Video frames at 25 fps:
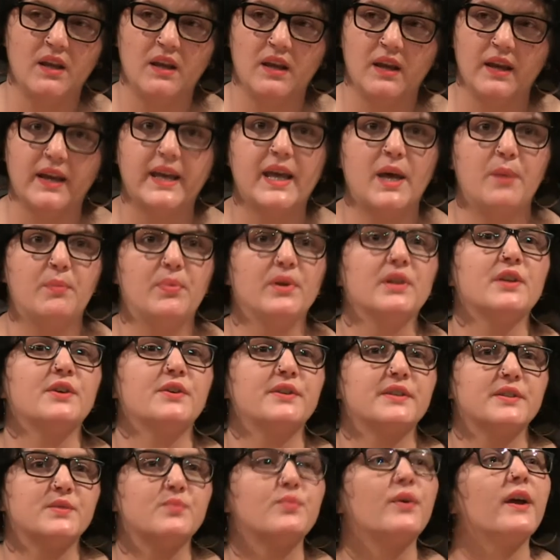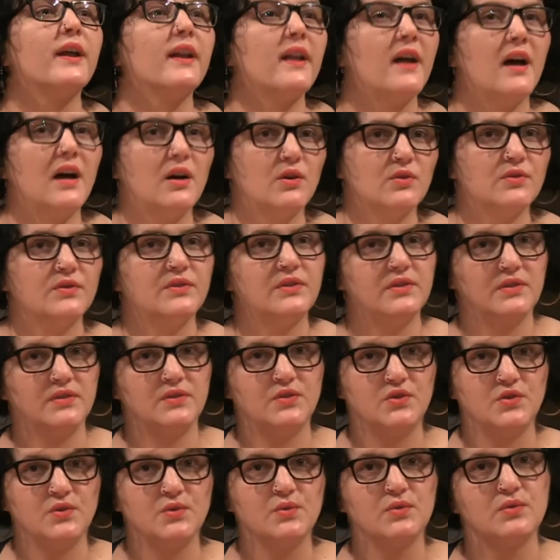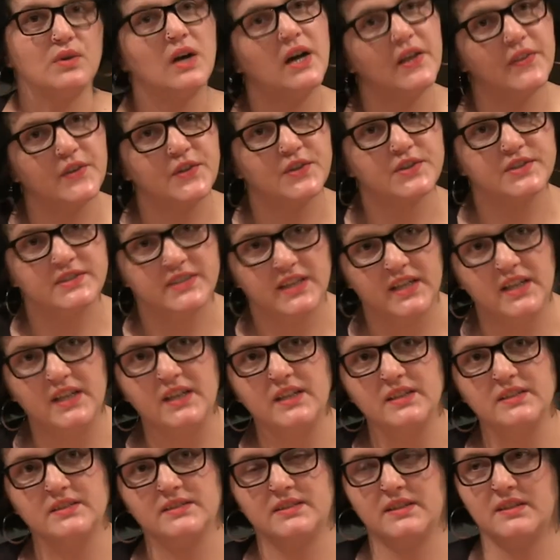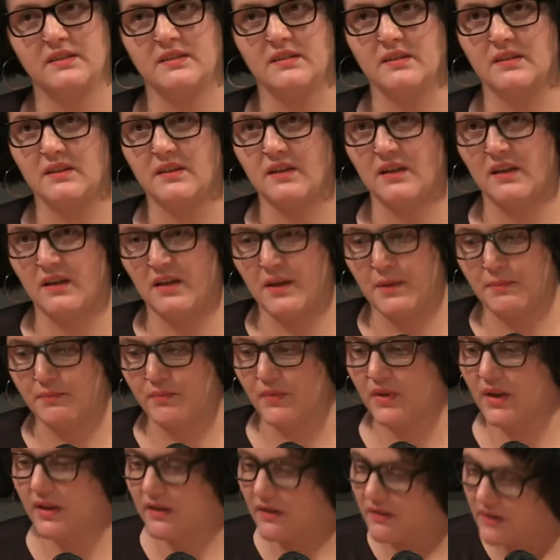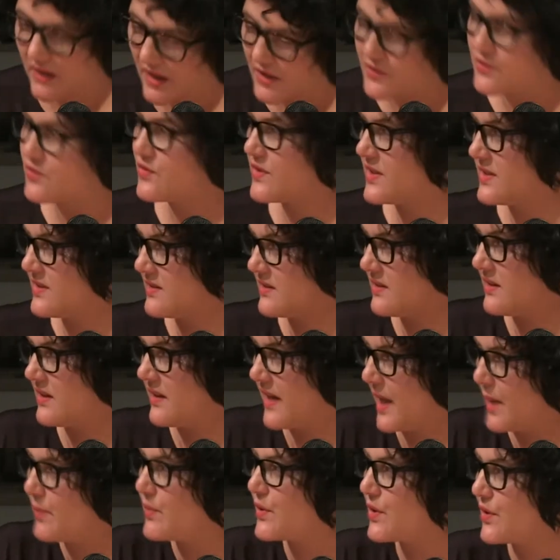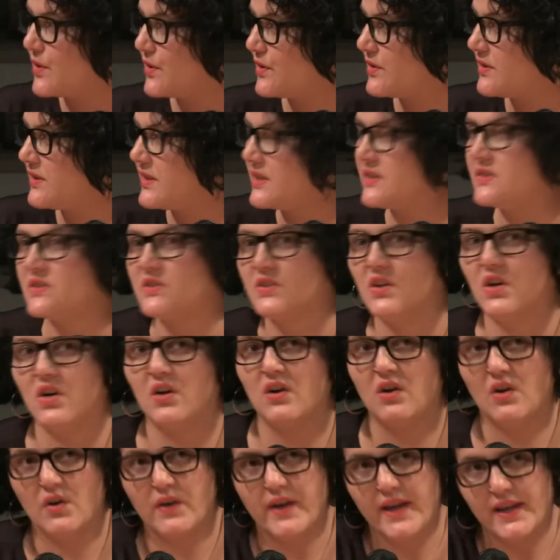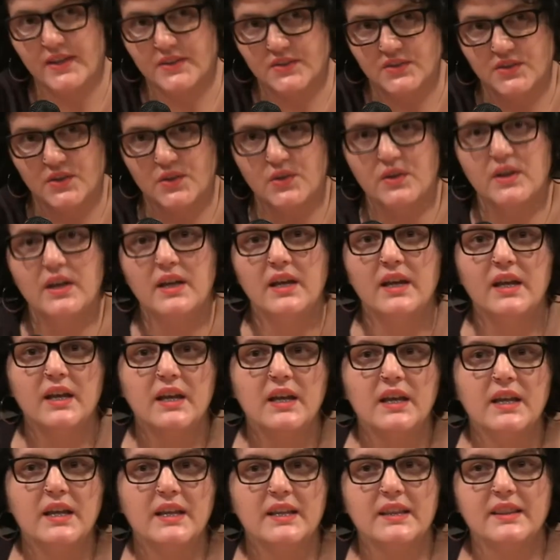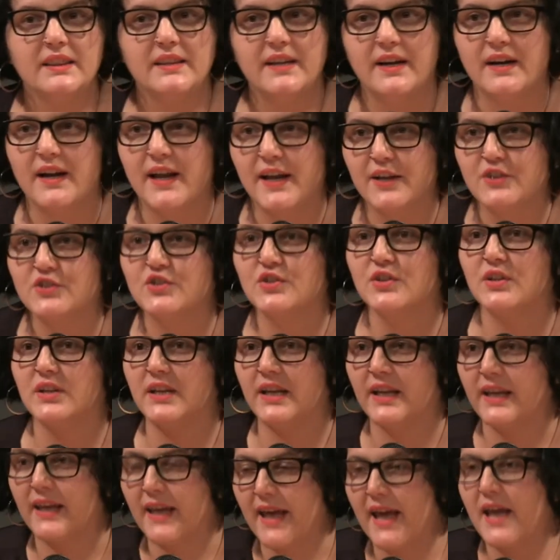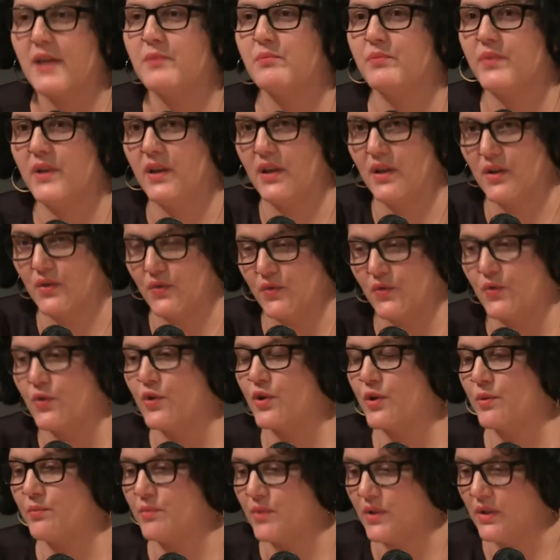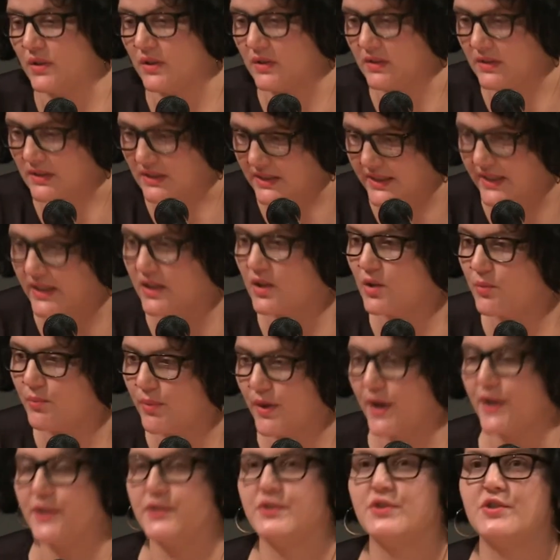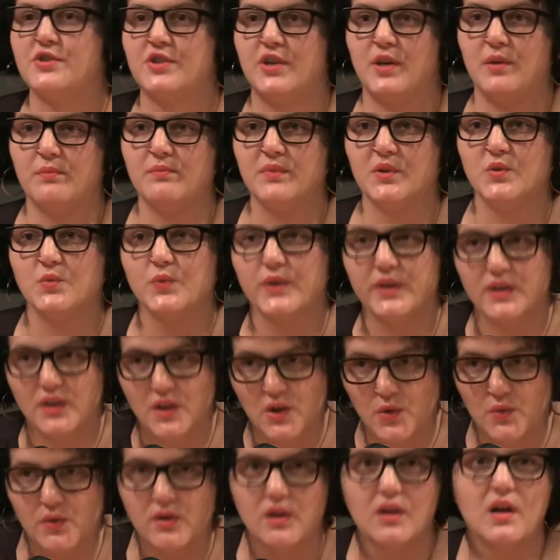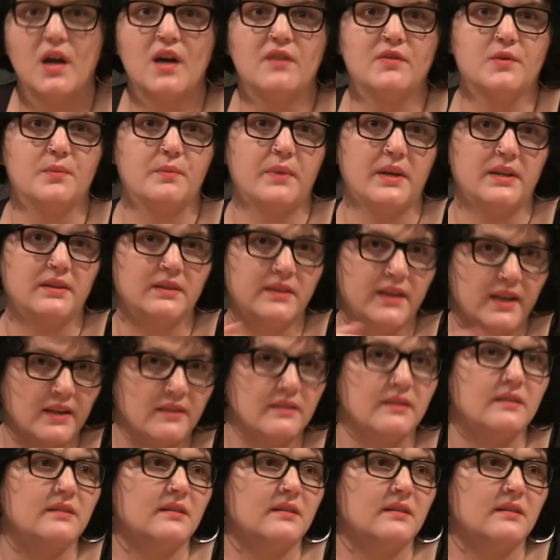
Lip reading: capillary spread out to other cities and countries in the neighborhood that saw, okay, so there actually can be a formal legal partnership between a local government and